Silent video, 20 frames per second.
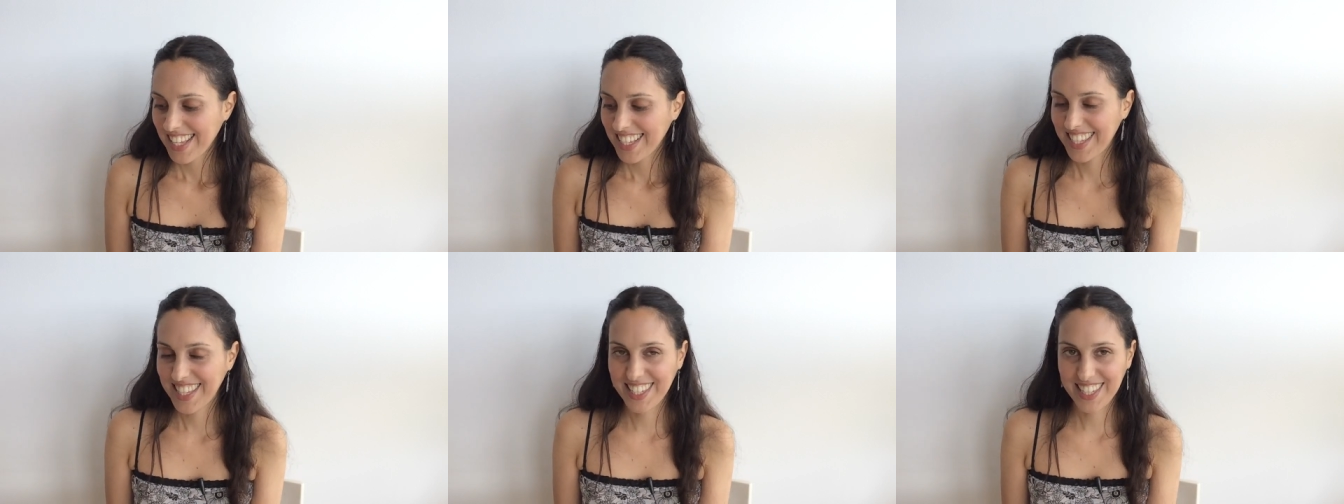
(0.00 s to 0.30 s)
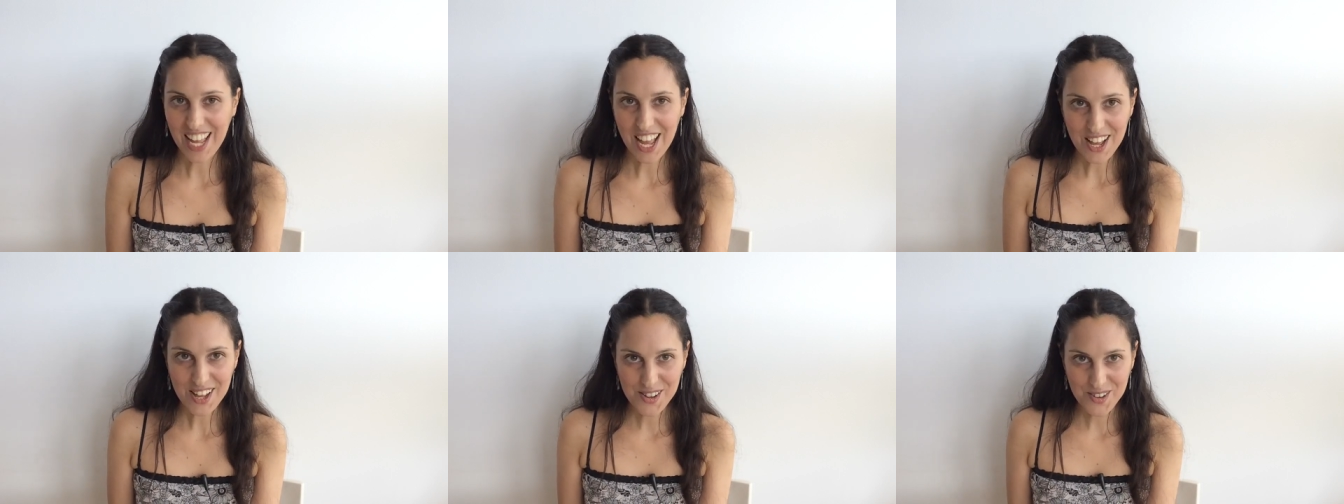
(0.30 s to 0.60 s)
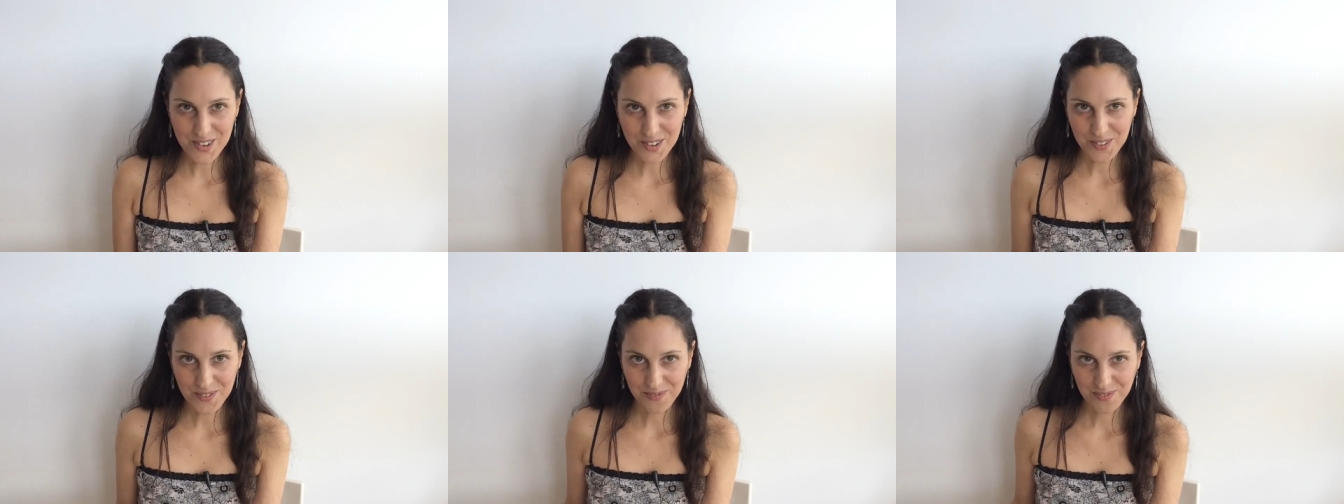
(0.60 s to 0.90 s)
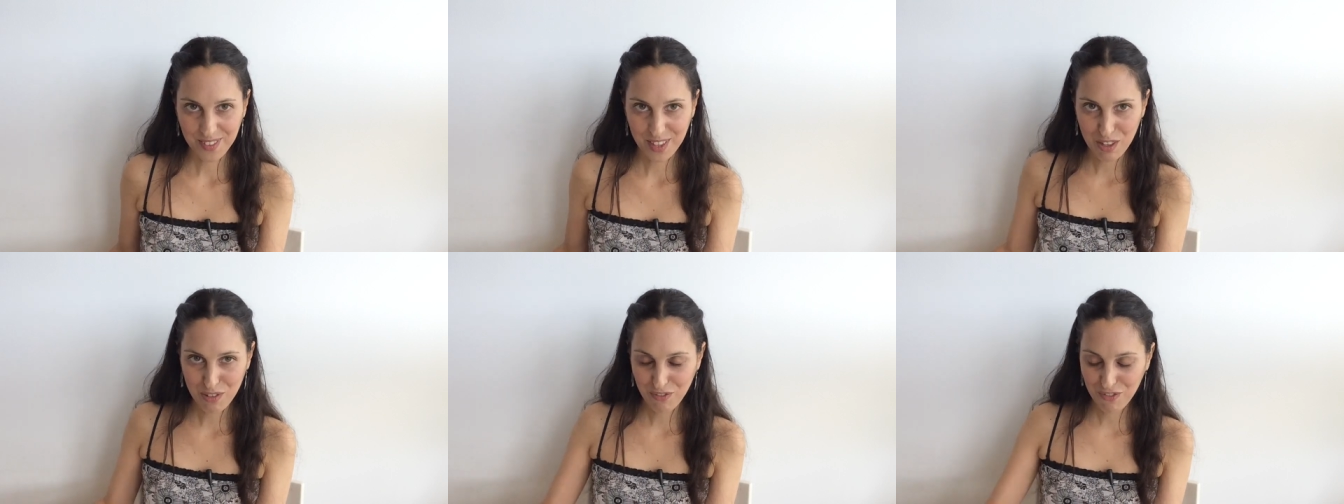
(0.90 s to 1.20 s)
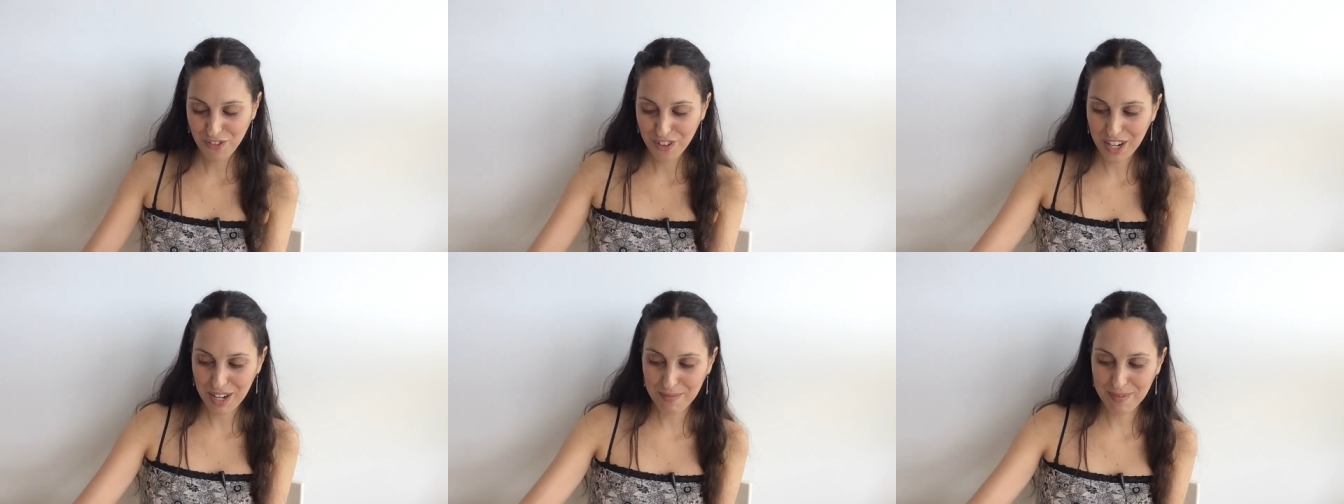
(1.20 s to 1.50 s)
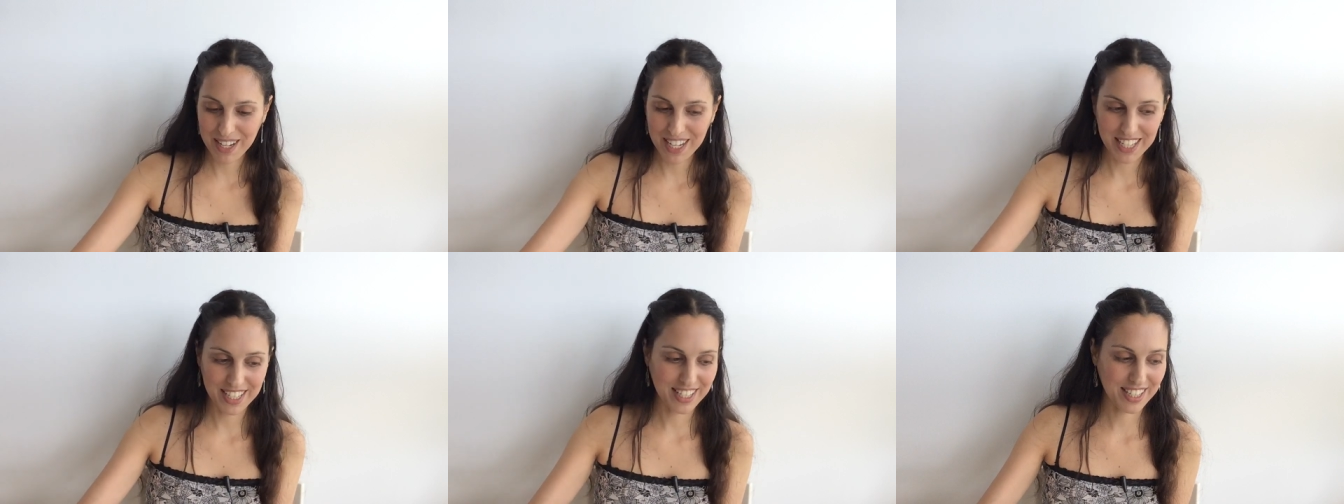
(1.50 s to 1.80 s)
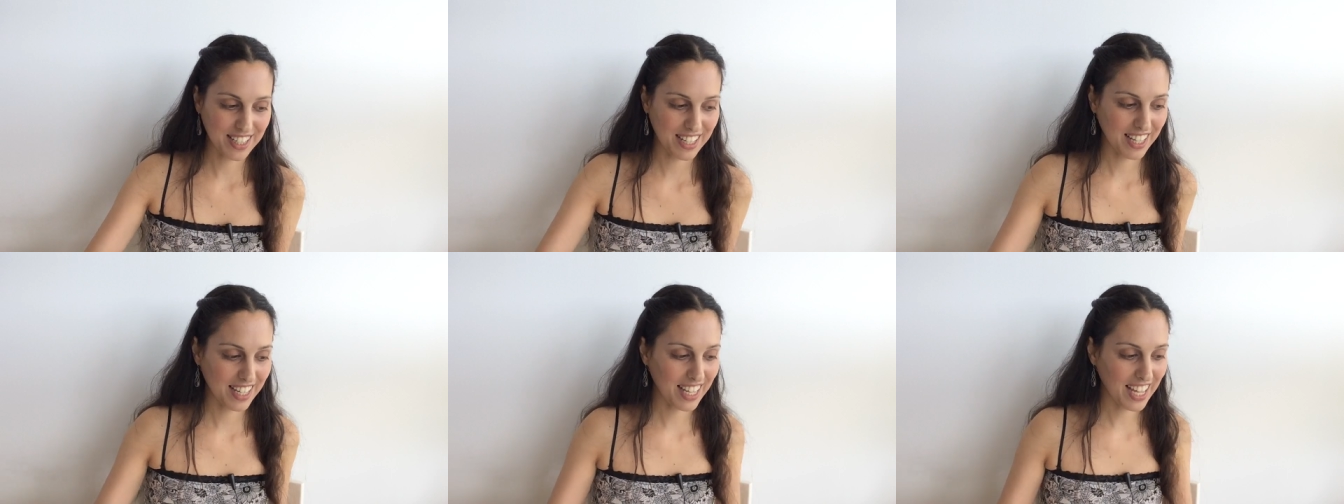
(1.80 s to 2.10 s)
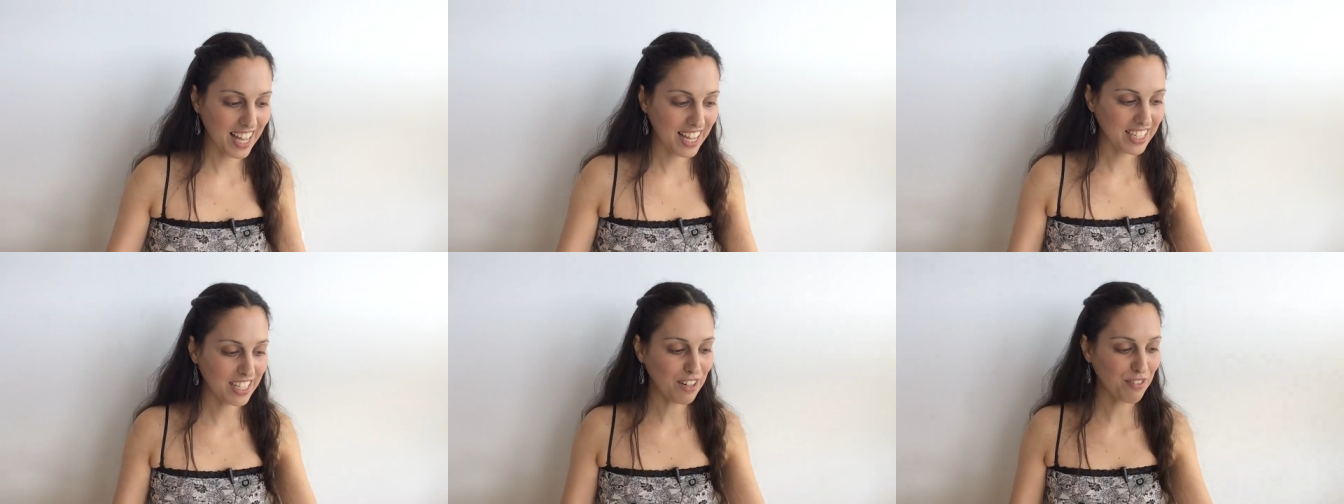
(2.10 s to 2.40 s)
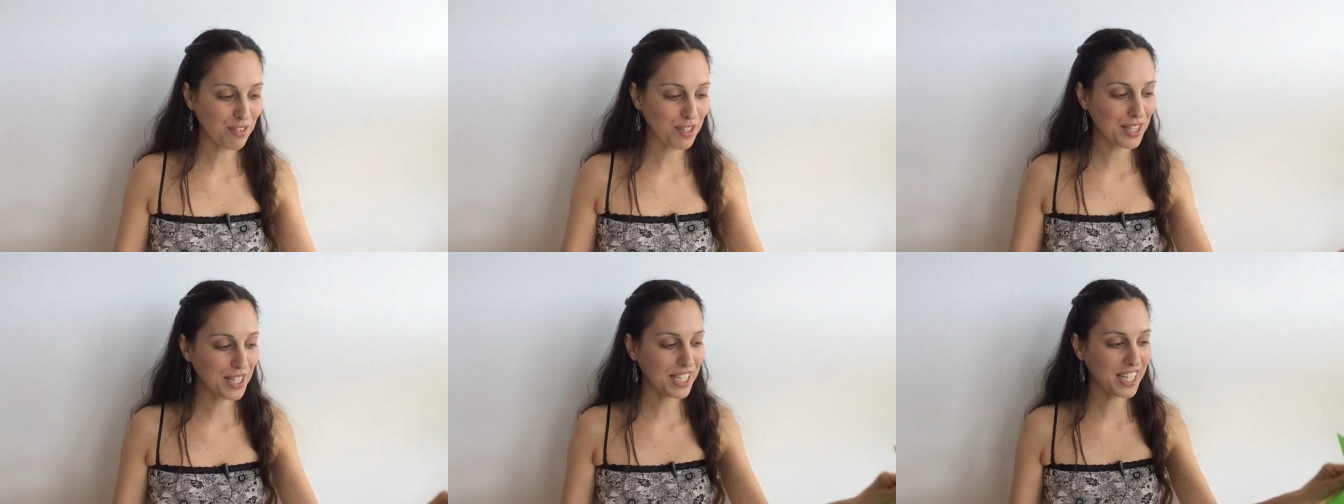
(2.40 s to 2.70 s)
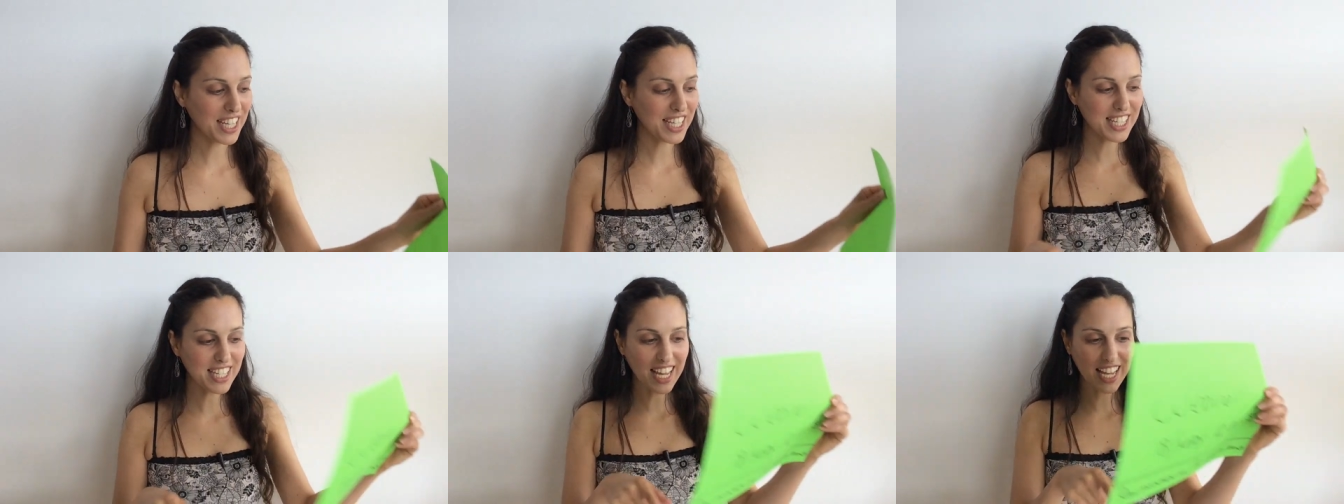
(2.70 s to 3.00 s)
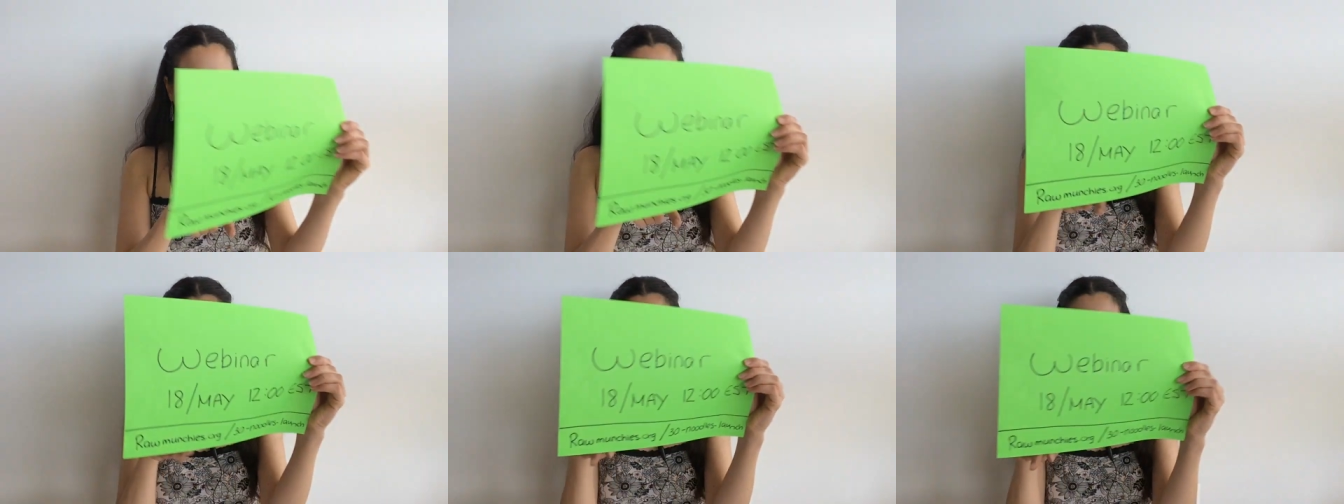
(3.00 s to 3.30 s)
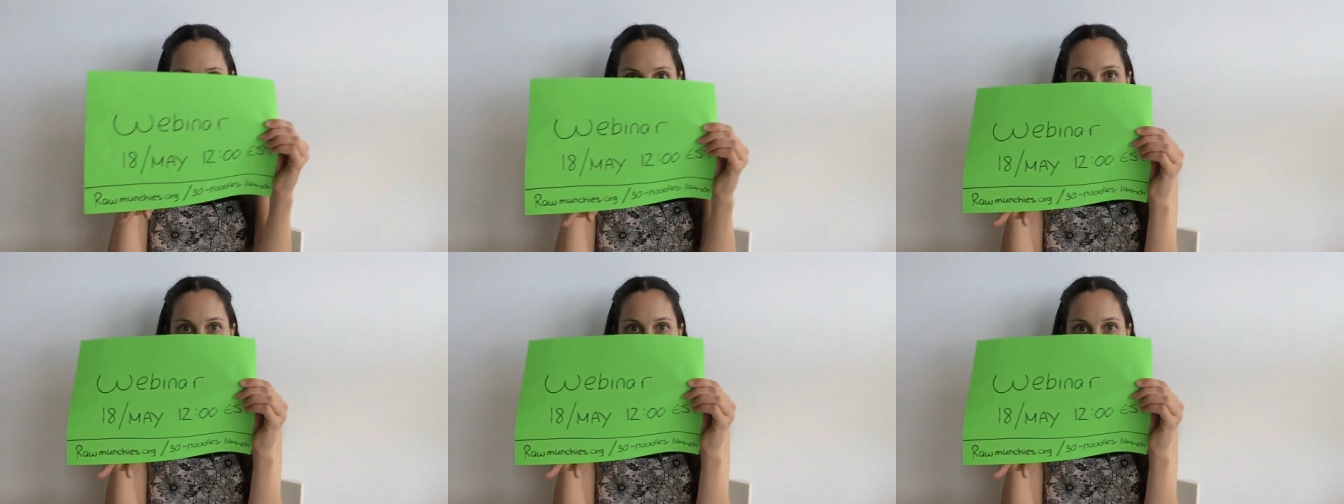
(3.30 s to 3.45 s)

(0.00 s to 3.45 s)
So, the freebies. Again, everything I say,